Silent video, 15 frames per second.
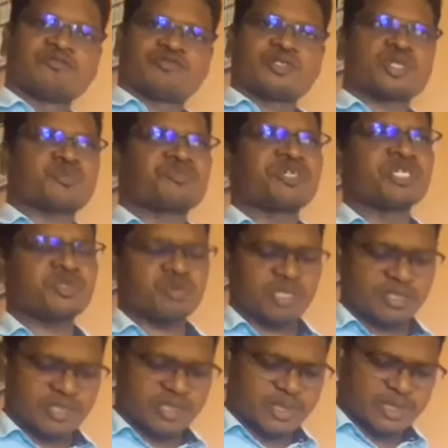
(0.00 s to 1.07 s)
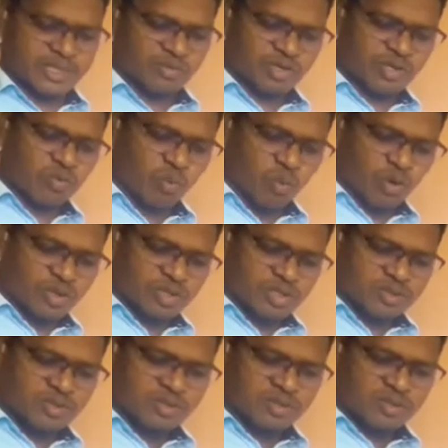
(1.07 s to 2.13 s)
First we need to understand what
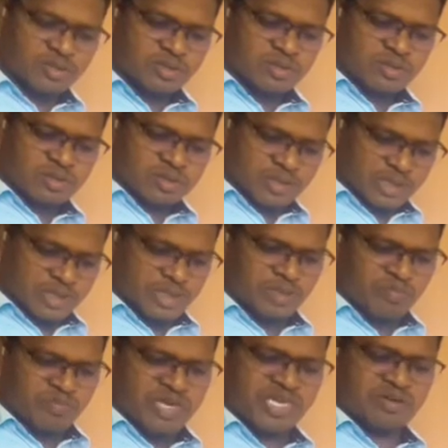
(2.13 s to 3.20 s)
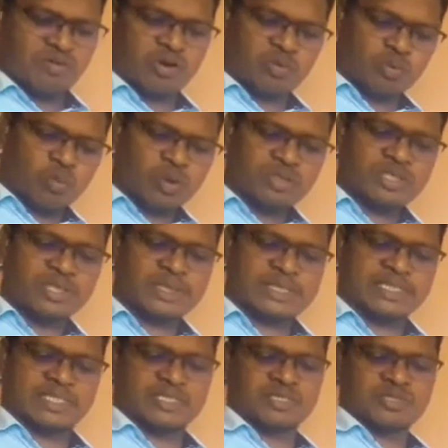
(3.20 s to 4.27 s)
does it mean or what is
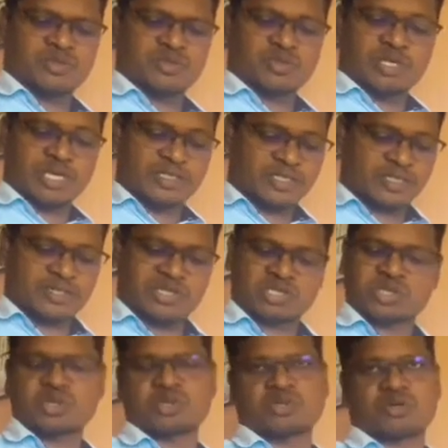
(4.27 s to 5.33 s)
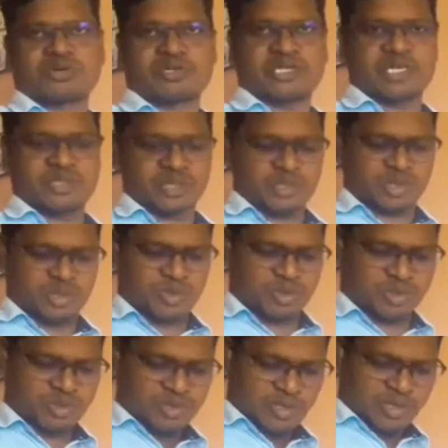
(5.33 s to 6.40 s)
it United Nations Organizations.
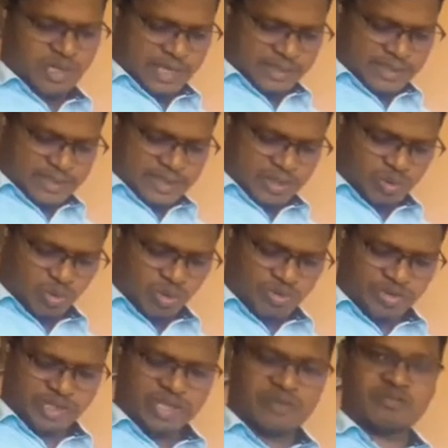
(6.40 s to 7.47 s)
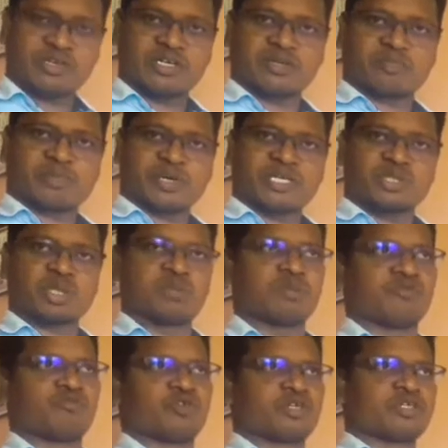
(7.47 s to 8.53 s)
As it is already given at page
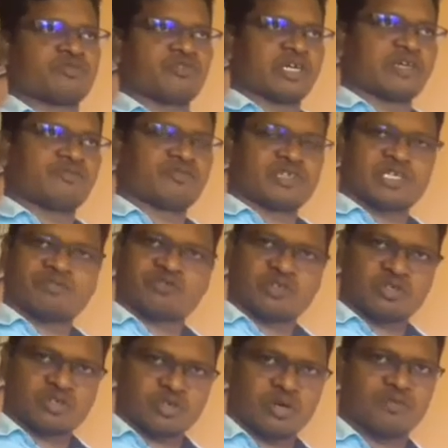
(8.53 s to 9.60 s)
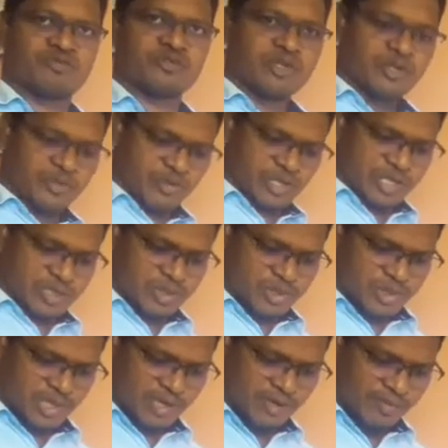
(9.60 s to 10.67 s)
number 45 right on top, you
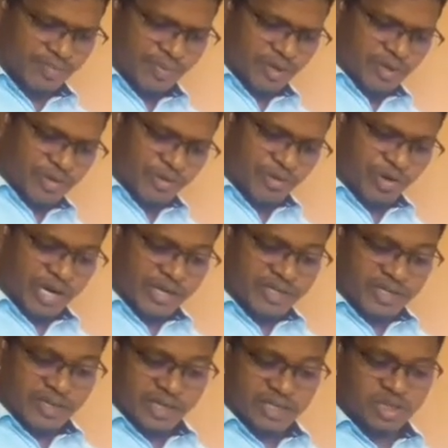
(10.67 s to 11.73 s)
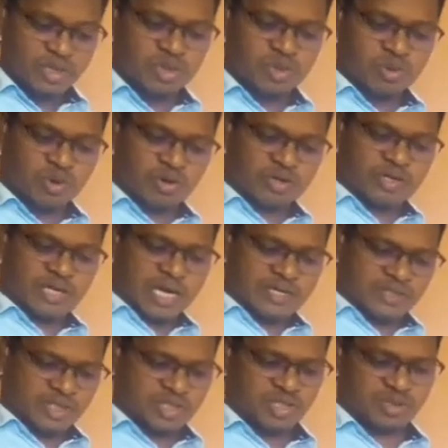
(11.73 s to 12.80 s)
can see United Nations
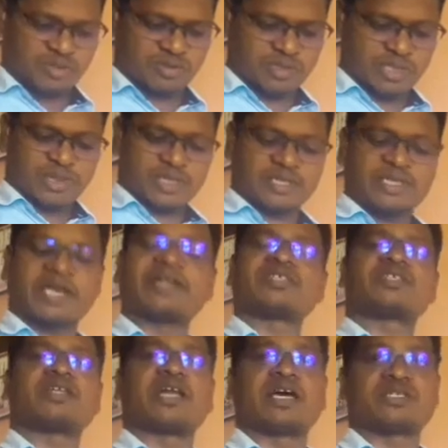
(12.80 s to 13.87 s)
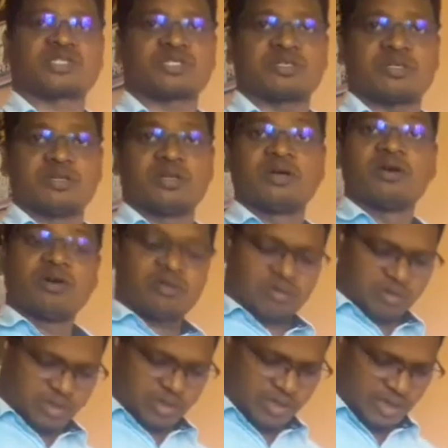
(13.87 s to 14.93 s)
Organization is an international
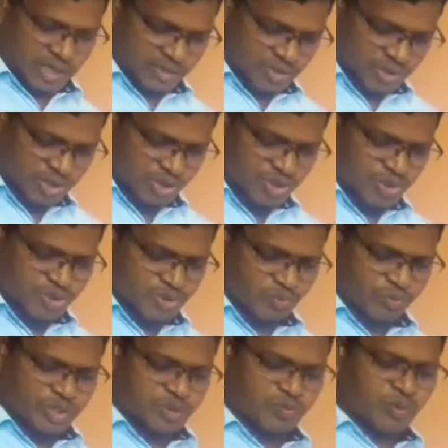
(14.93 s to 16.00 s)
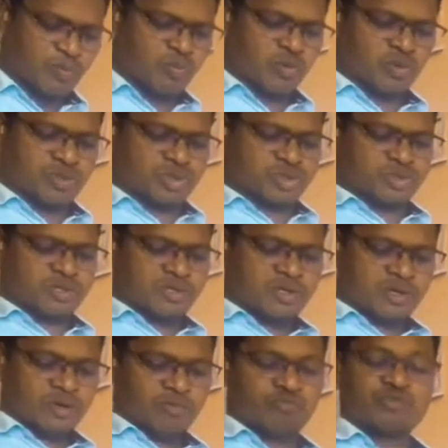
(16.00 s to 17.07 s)
organization which promotes
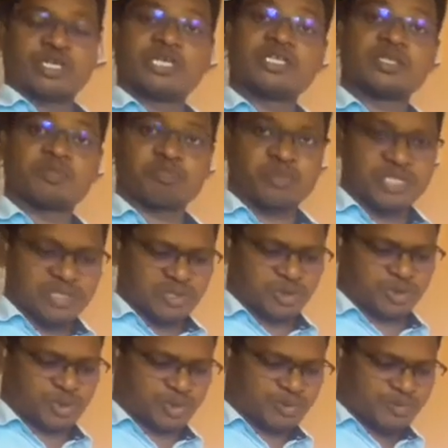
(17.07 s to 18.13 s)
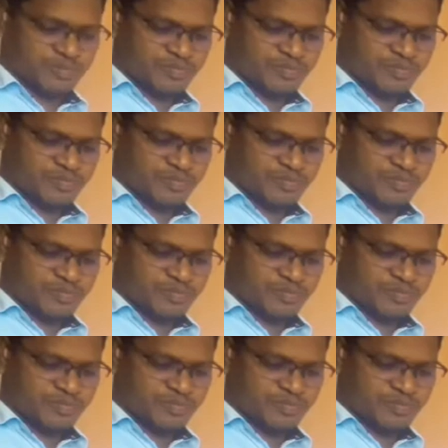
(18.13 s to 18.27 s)
world peace.